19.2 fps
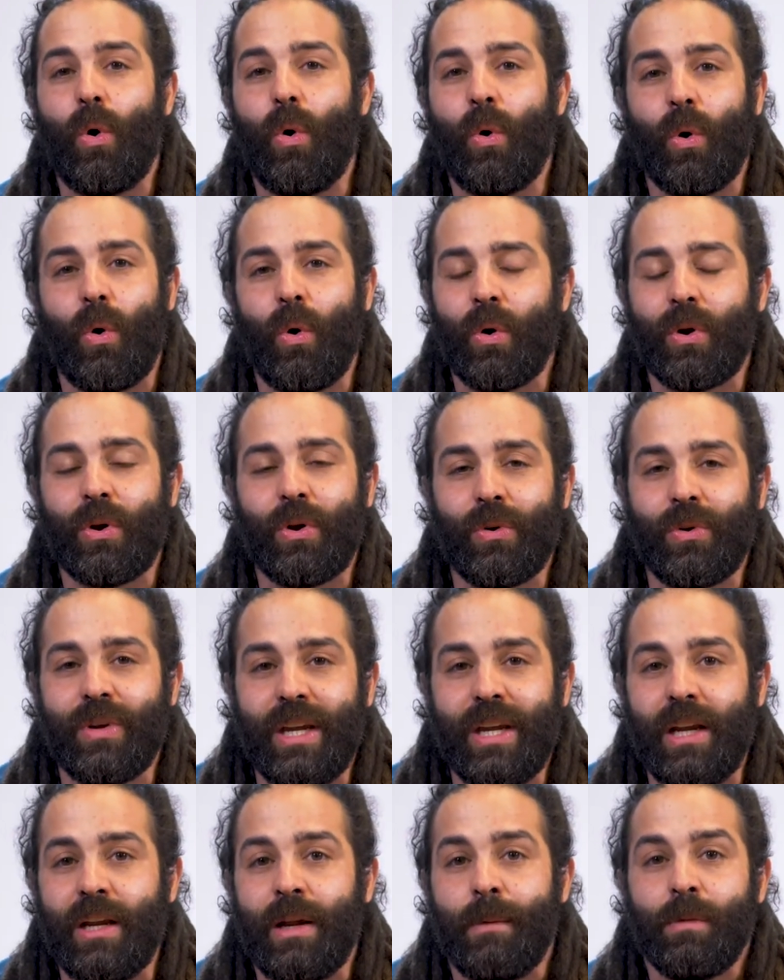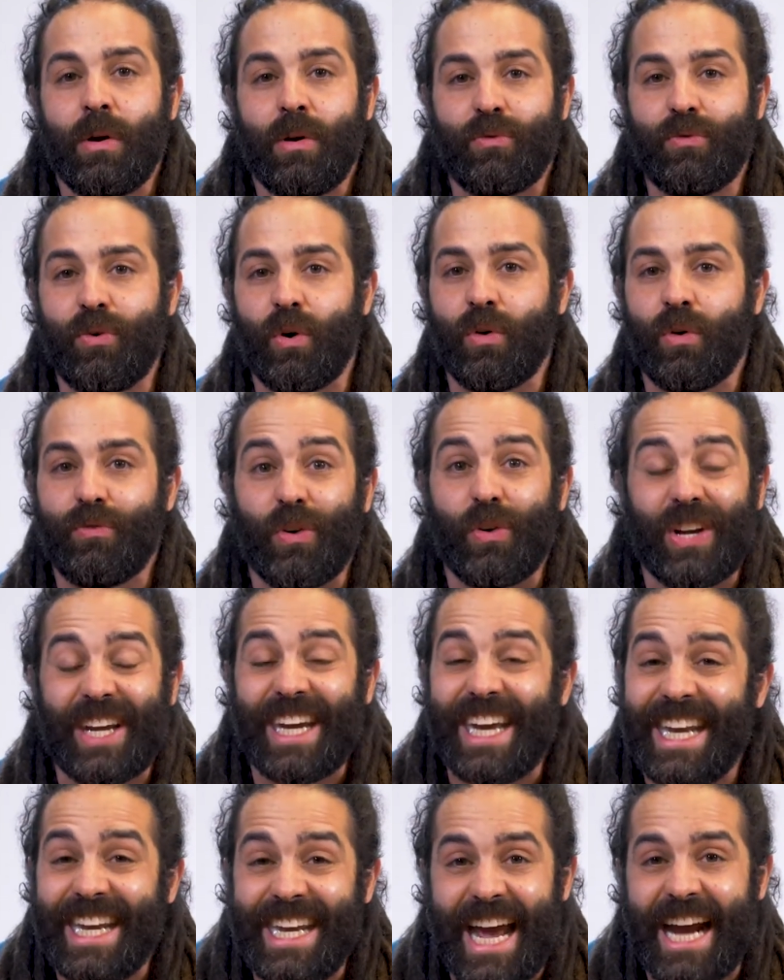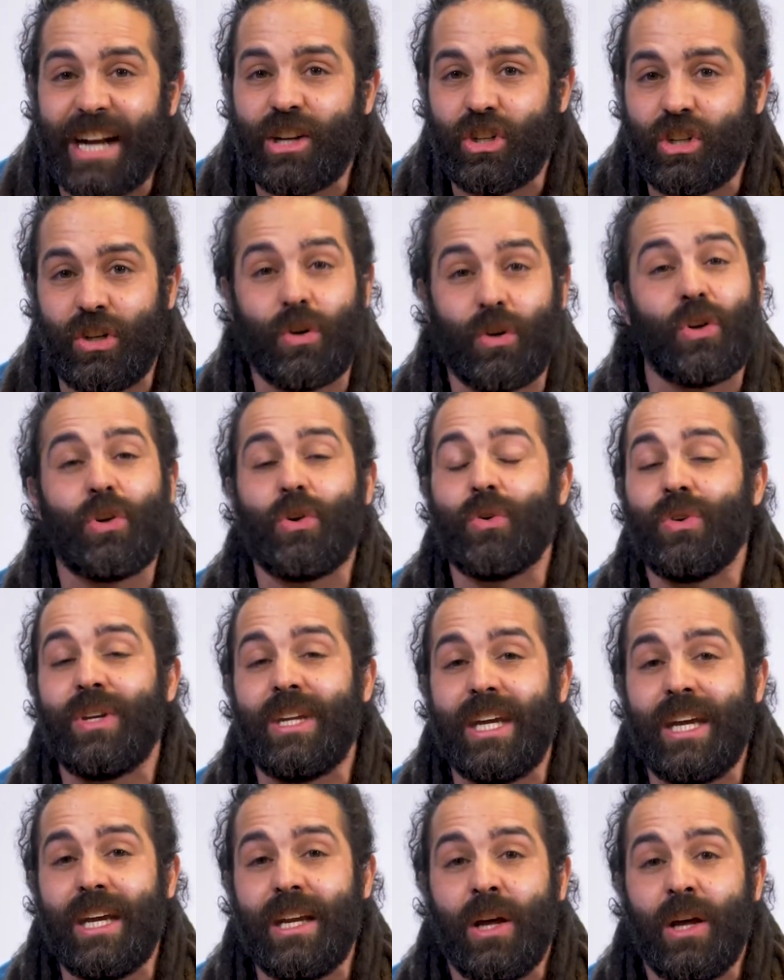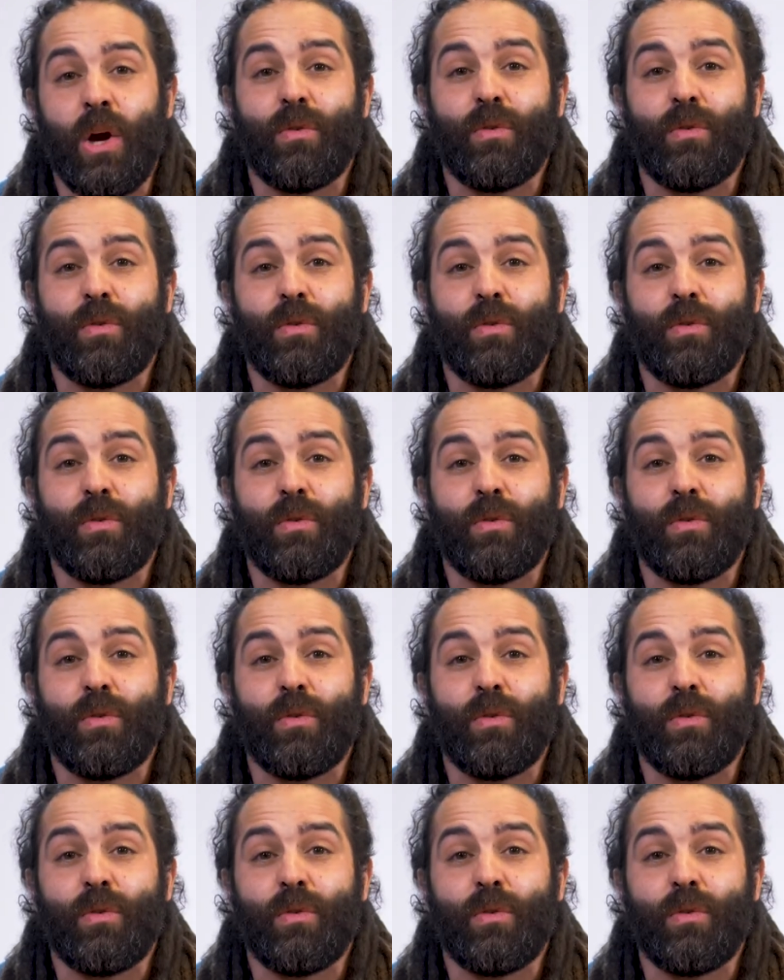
or, or your need for, for connection or your need